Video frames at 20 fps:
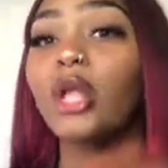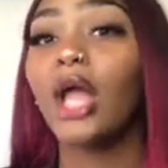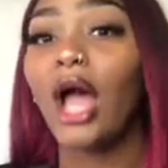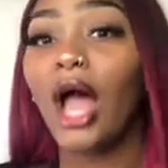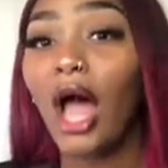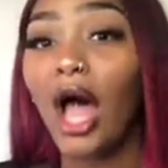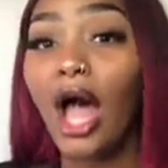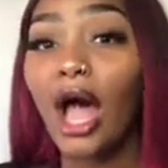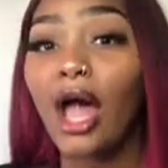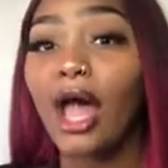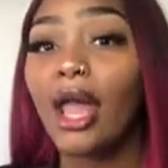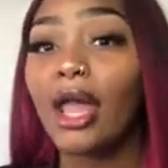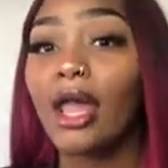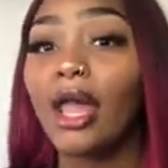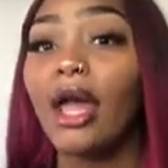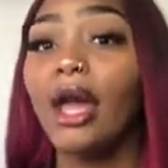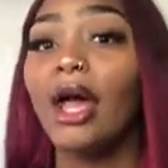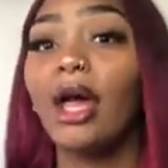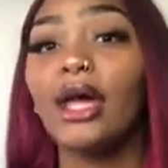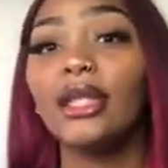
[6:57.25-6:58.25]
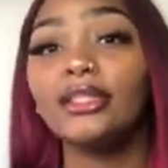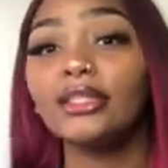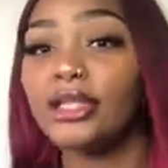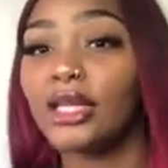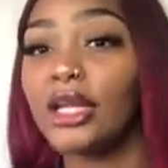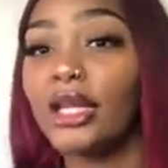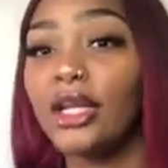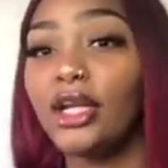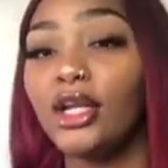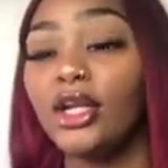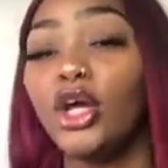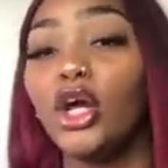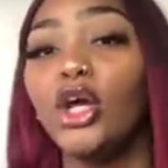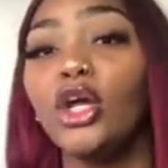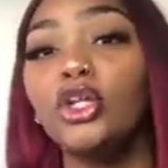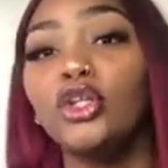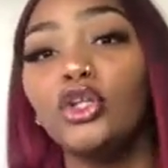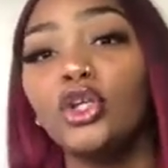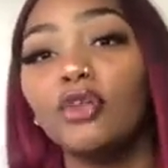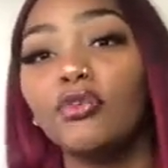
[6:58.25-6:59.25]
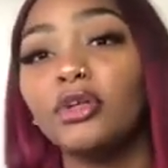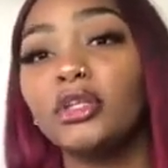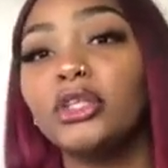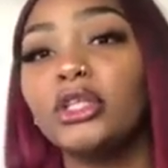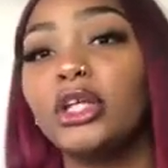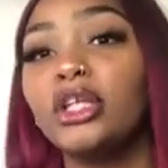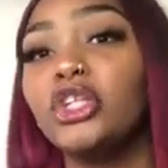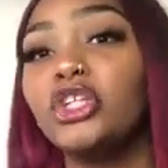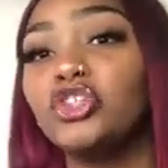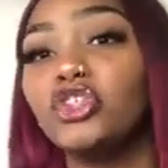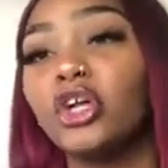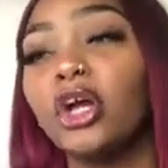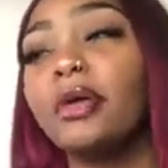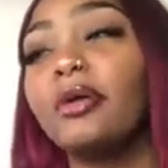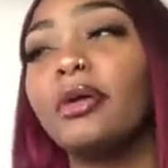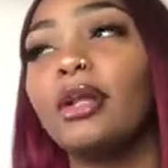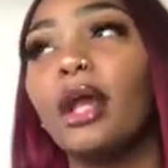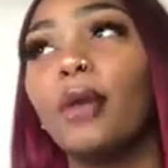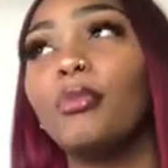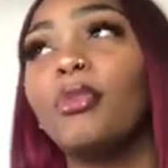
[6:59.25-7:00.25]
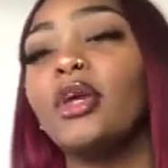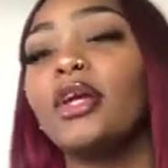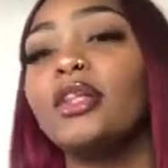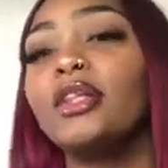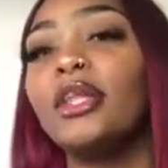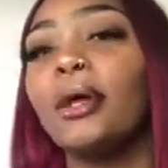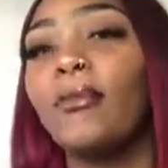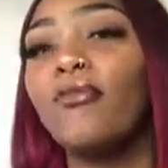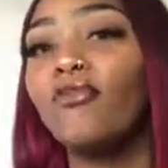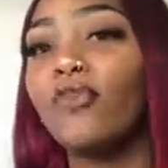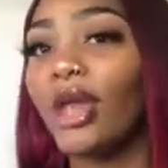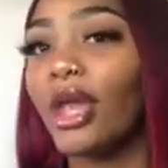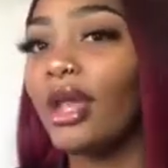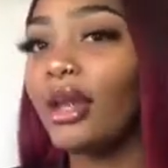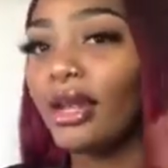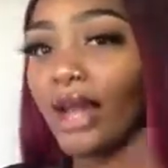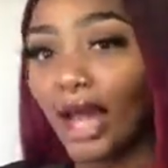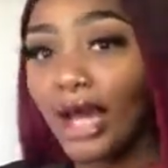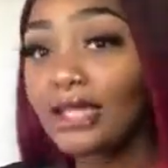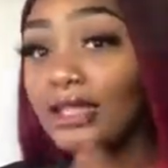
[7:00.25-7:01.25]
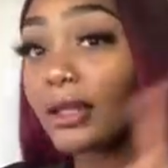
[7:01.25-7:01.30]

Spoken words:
I attend University of District of Columbia, the Van Ness